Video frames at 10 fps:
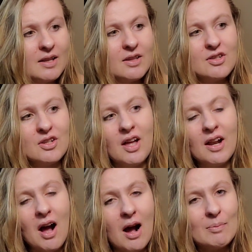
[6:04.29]
There's a lot
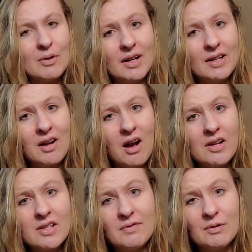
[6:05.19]
of operating
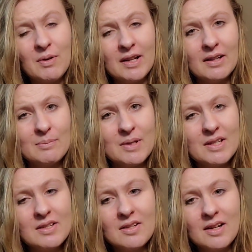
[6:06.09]
costs for running your
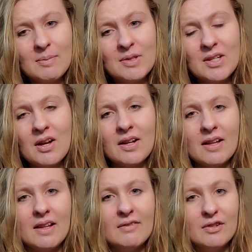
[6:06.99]
business on Amazon,
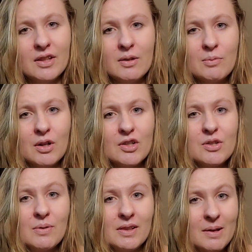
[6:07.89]
and they've really worked
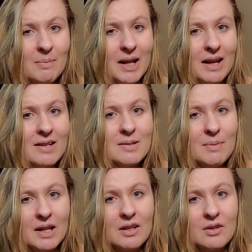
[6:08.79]
to eliminate as
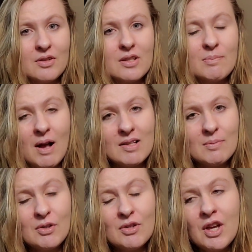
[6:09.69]
many of those as
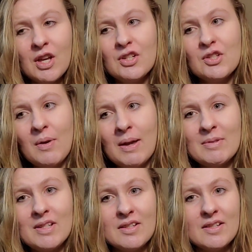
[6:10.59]
possible, so
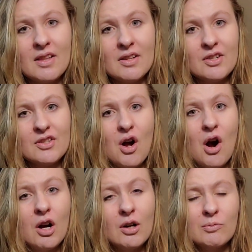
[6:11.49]
Amazon sellers
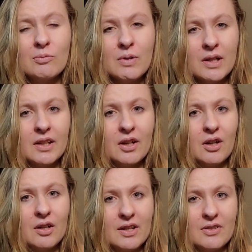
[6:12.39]
aren't really
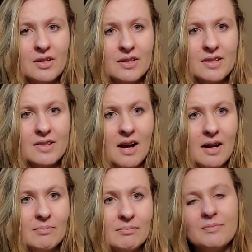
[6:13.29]
hurting during this
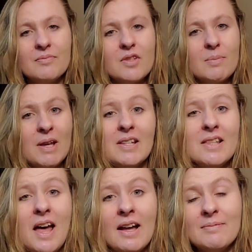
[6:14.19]
time. So because
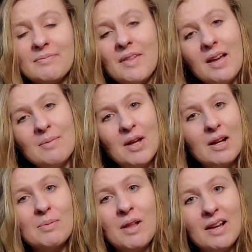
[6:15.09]
of that, I am
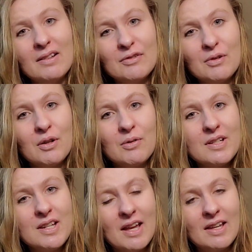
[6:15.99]
not applying for
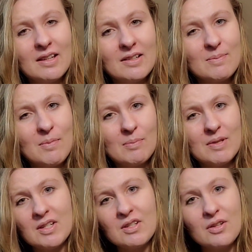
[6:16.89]
or taking a small
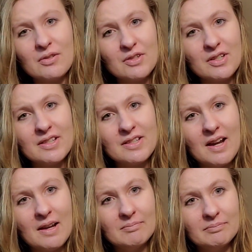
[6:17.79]
business loan during this
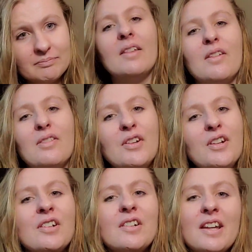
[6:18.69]
time. And the
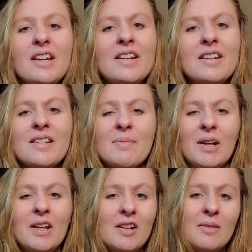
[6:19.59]
third is, am
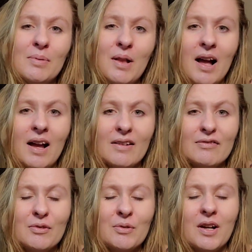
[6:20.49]
I going to apply
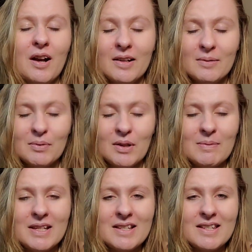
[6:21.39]
for
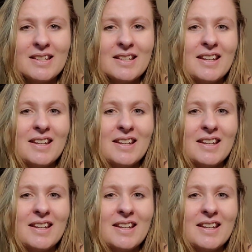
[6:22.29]
unemployment?